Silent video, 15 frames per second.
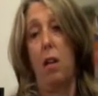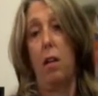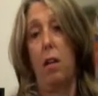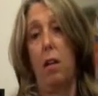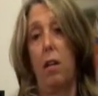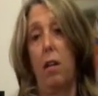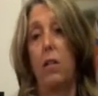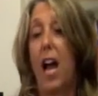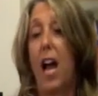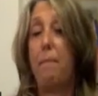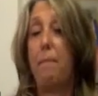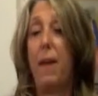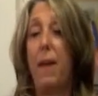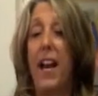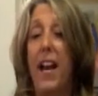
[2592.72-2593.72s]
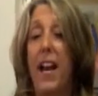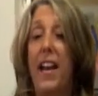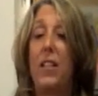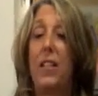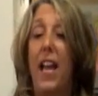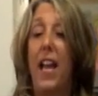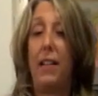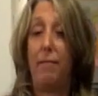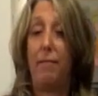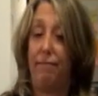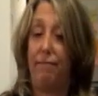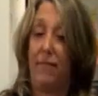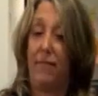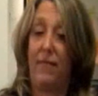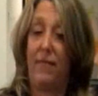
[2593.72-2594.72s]
Scott Benedict would say,
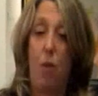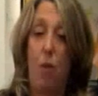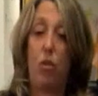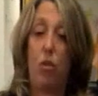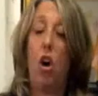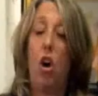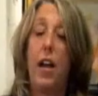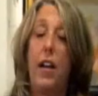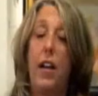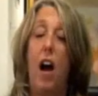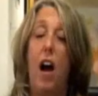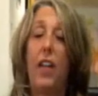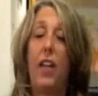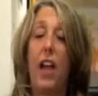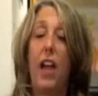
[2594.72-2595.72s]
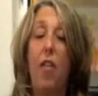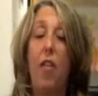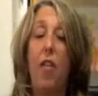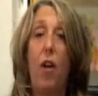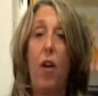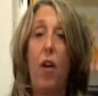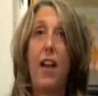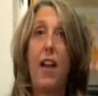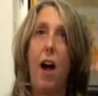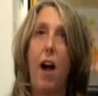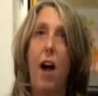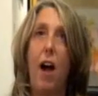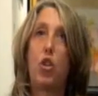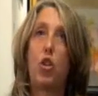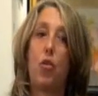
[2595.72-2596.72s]
that was good. On the other hand, for how
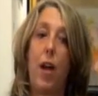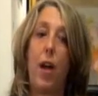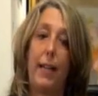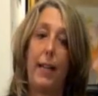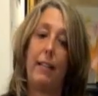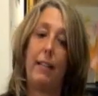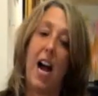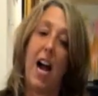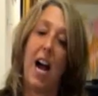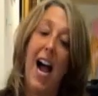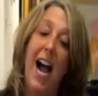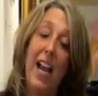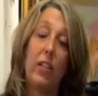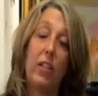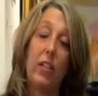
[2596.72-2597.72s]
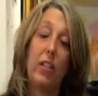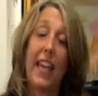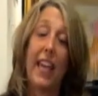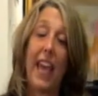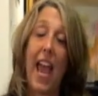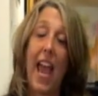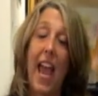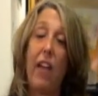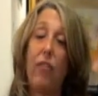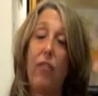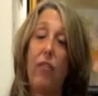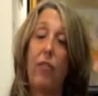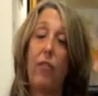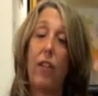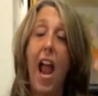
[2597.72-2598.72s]
much credit? I only gave
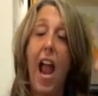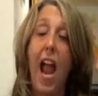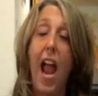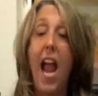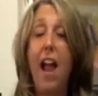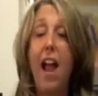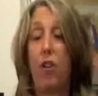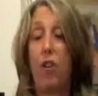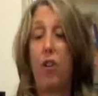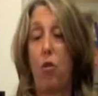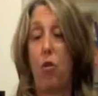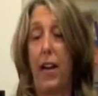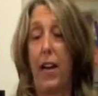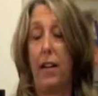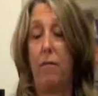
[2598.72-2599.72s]
a half a credit.